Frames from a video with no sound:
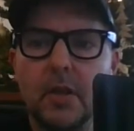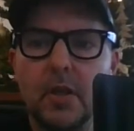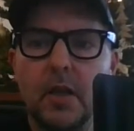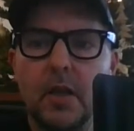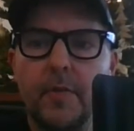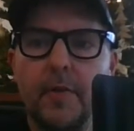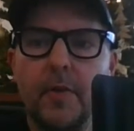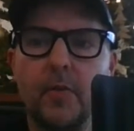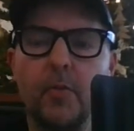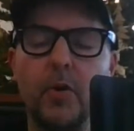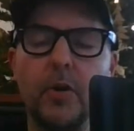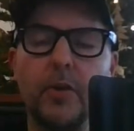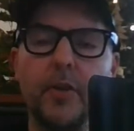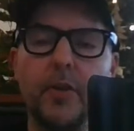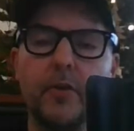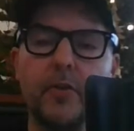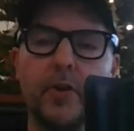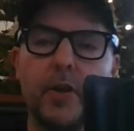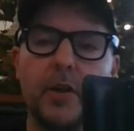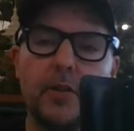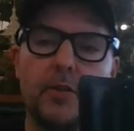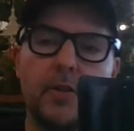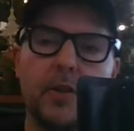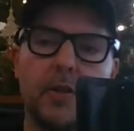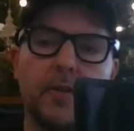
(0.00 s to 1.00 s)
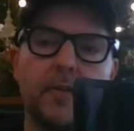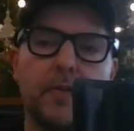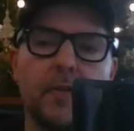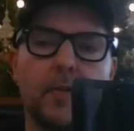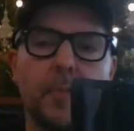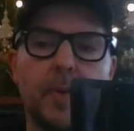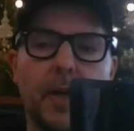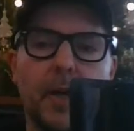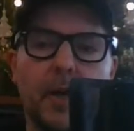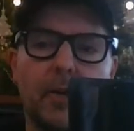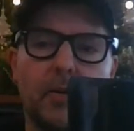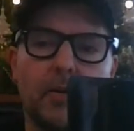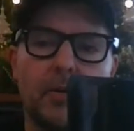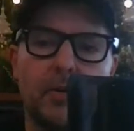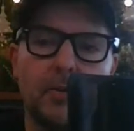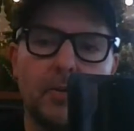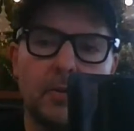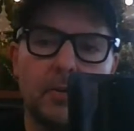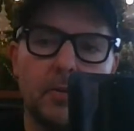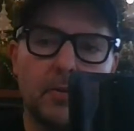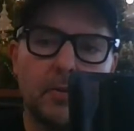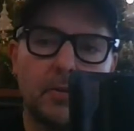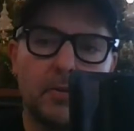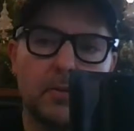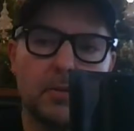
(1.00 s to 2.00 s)
I mean, one of the great things about
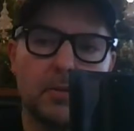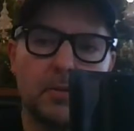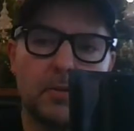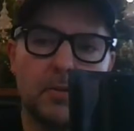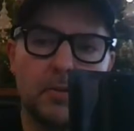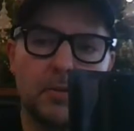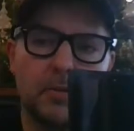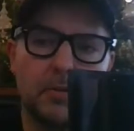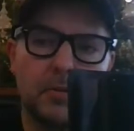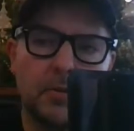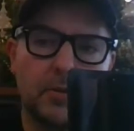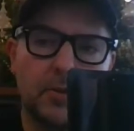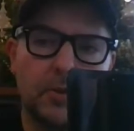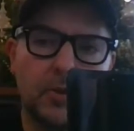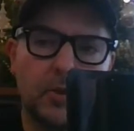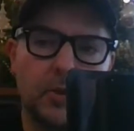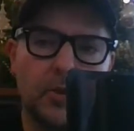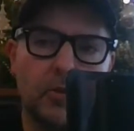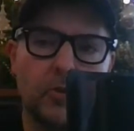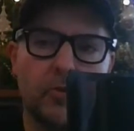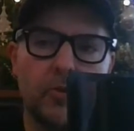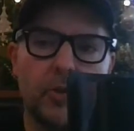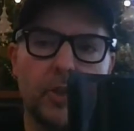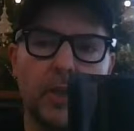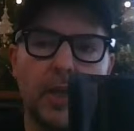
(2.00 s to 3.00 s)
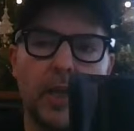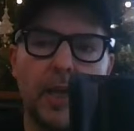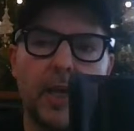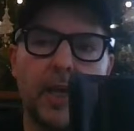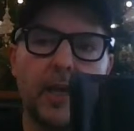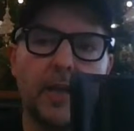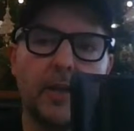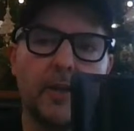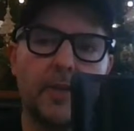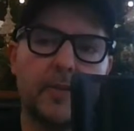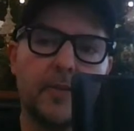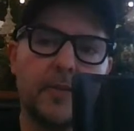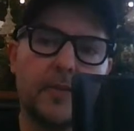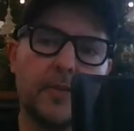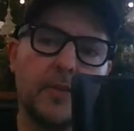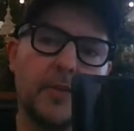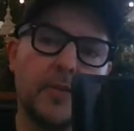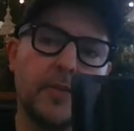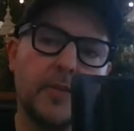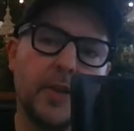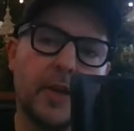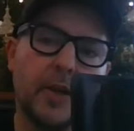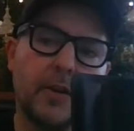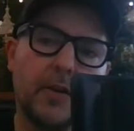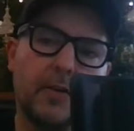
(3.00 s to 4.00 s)
using hex to
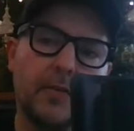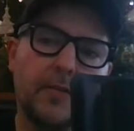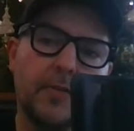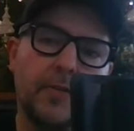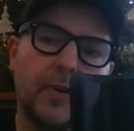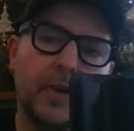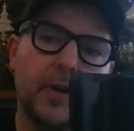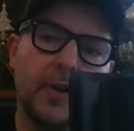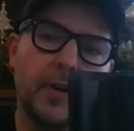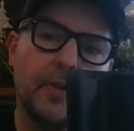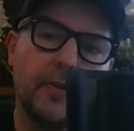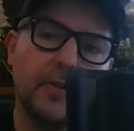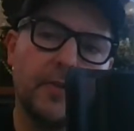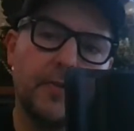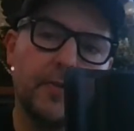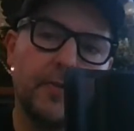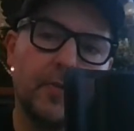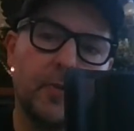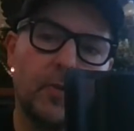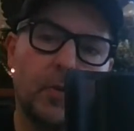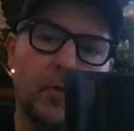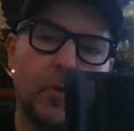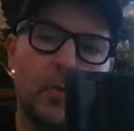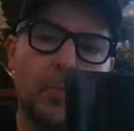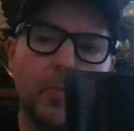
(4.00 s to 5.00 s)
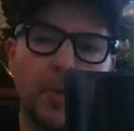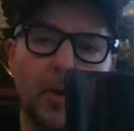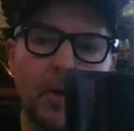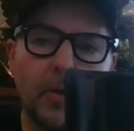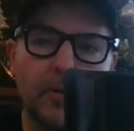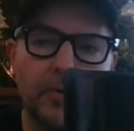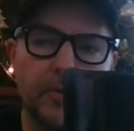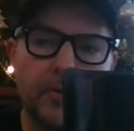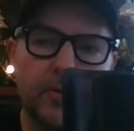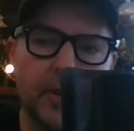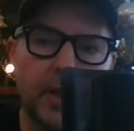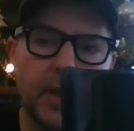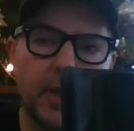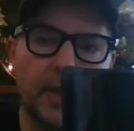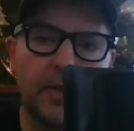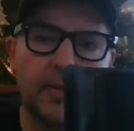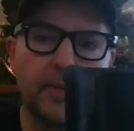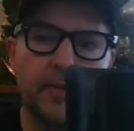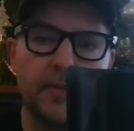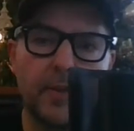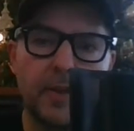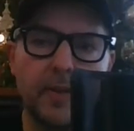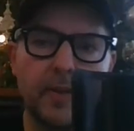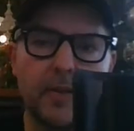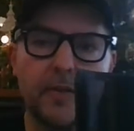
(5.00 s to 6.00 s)
sacrifice for
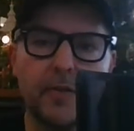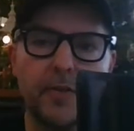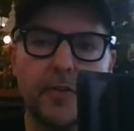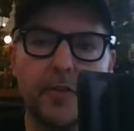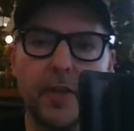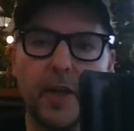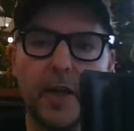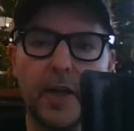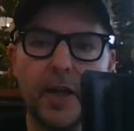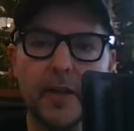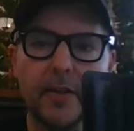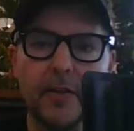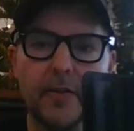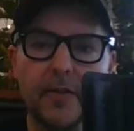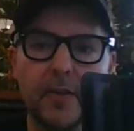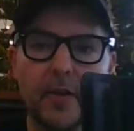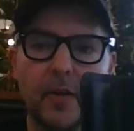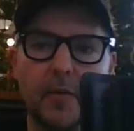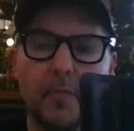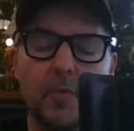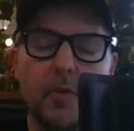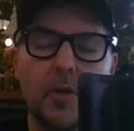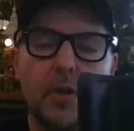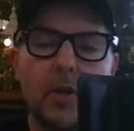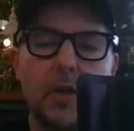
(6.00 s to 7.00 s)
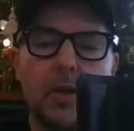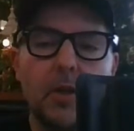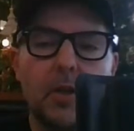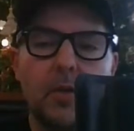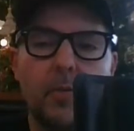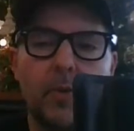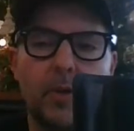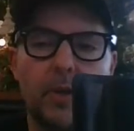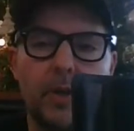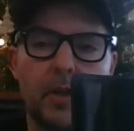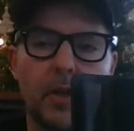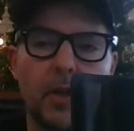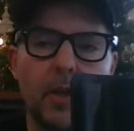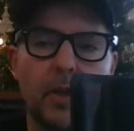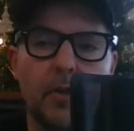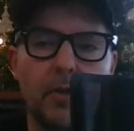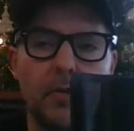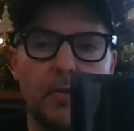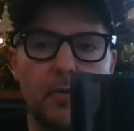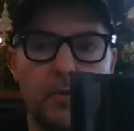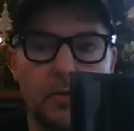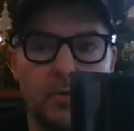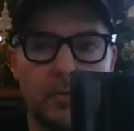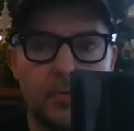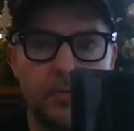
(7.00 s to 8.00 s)
hex is that um, we
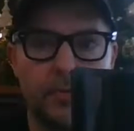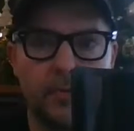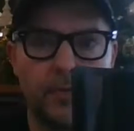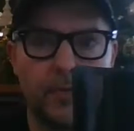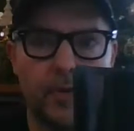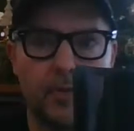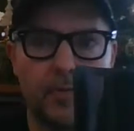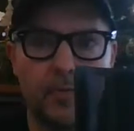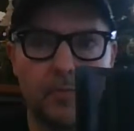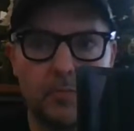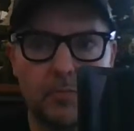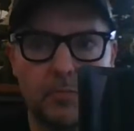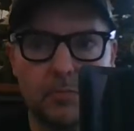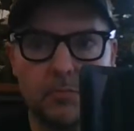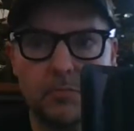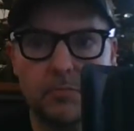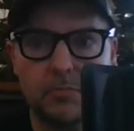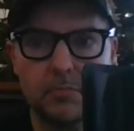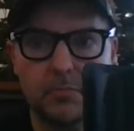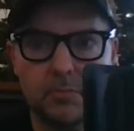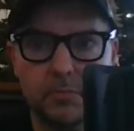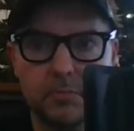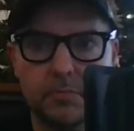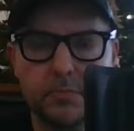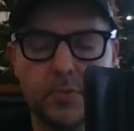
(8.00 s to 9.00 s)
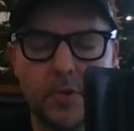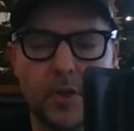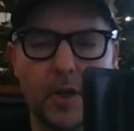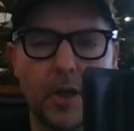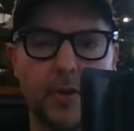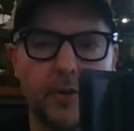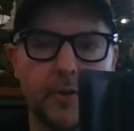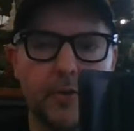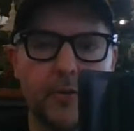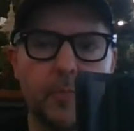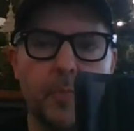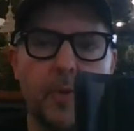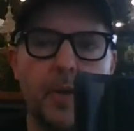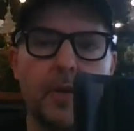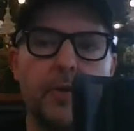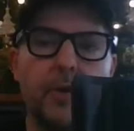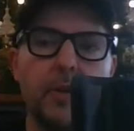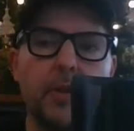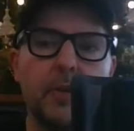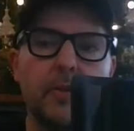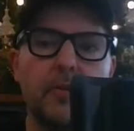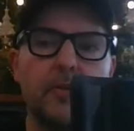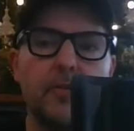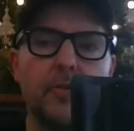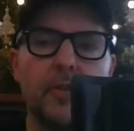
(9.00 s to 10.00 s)
know from prior
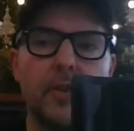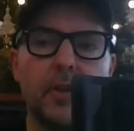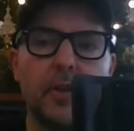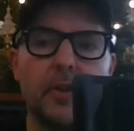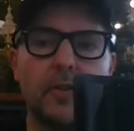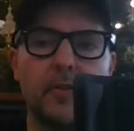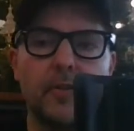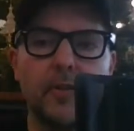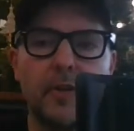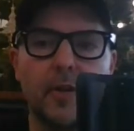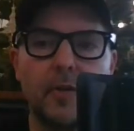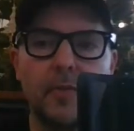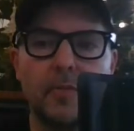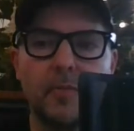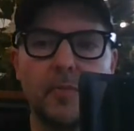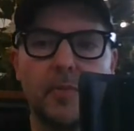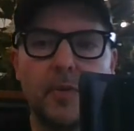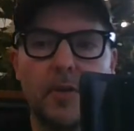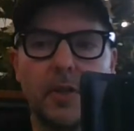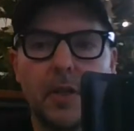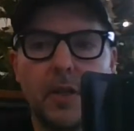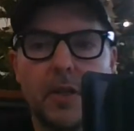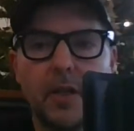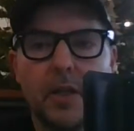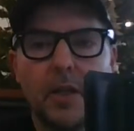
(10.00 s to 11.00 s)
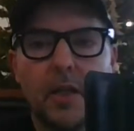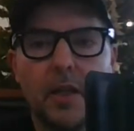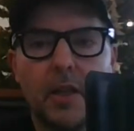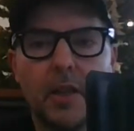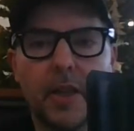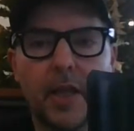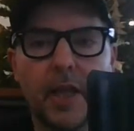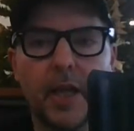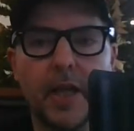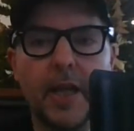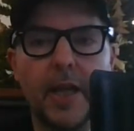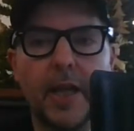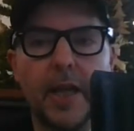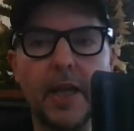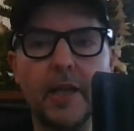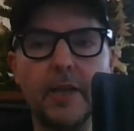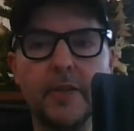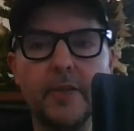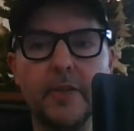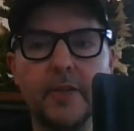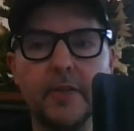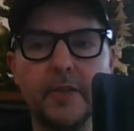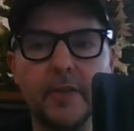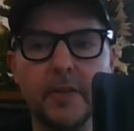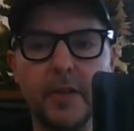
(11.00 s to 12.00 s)
experience that um, that
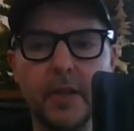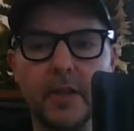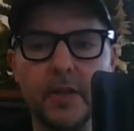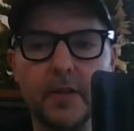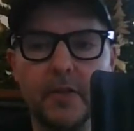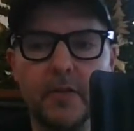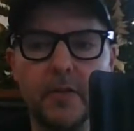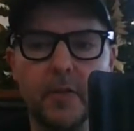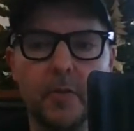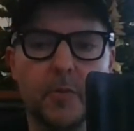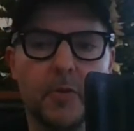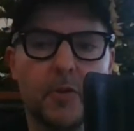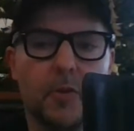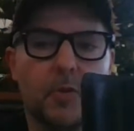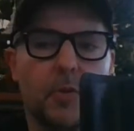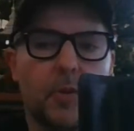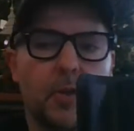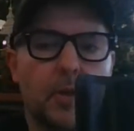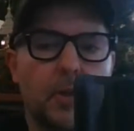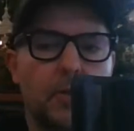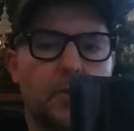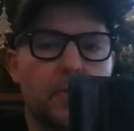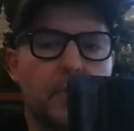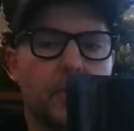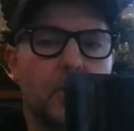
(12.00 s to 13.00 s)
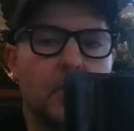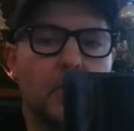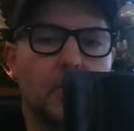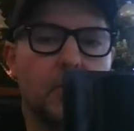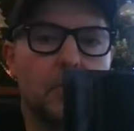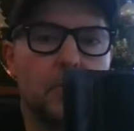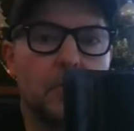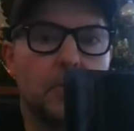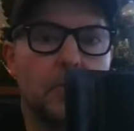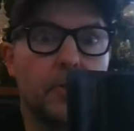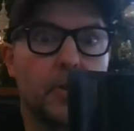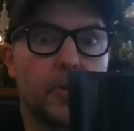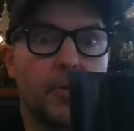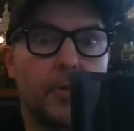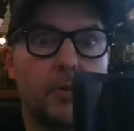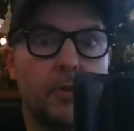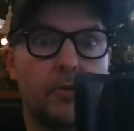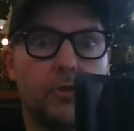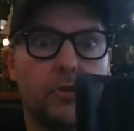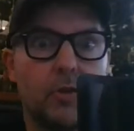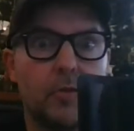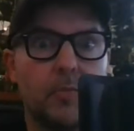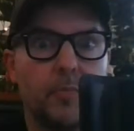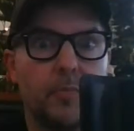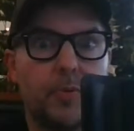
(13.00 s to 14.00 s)
hex isn't then subsequently sold, so it
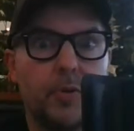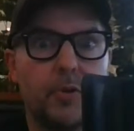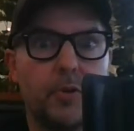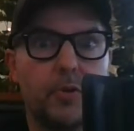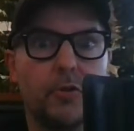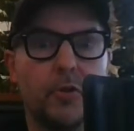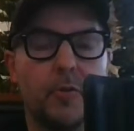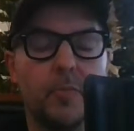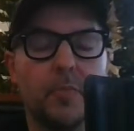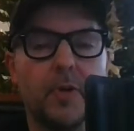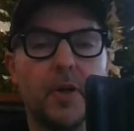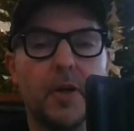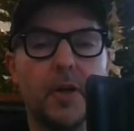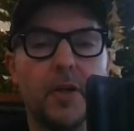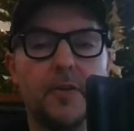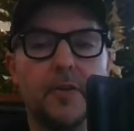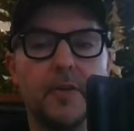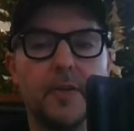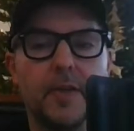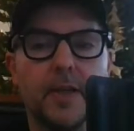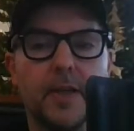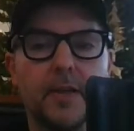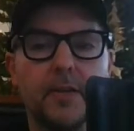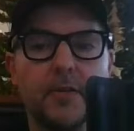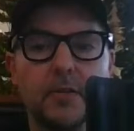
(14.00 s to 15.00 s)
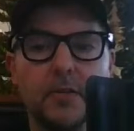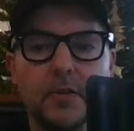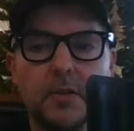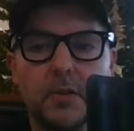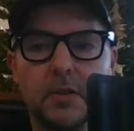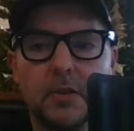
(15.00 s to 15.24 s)
shouldn't push the price down.